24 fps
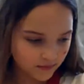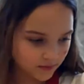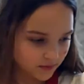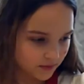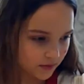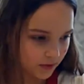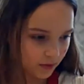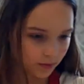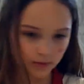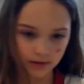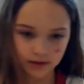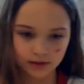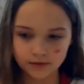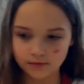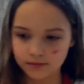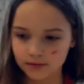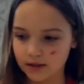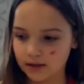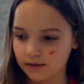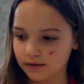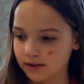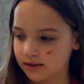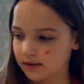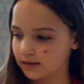So where's the
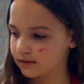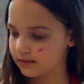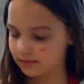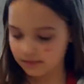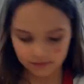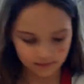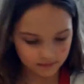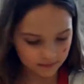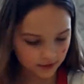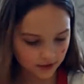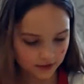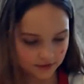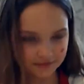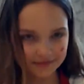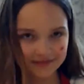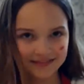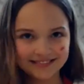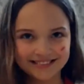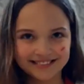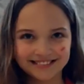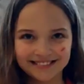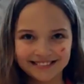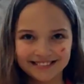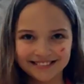flour? Oh.
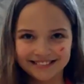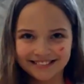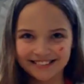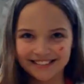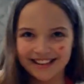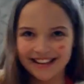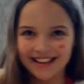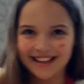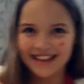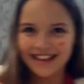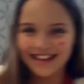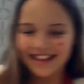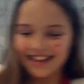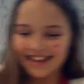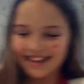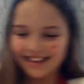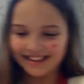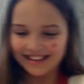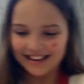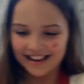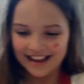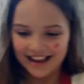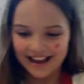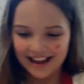You
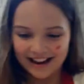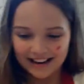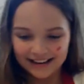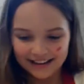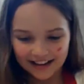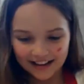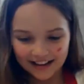can add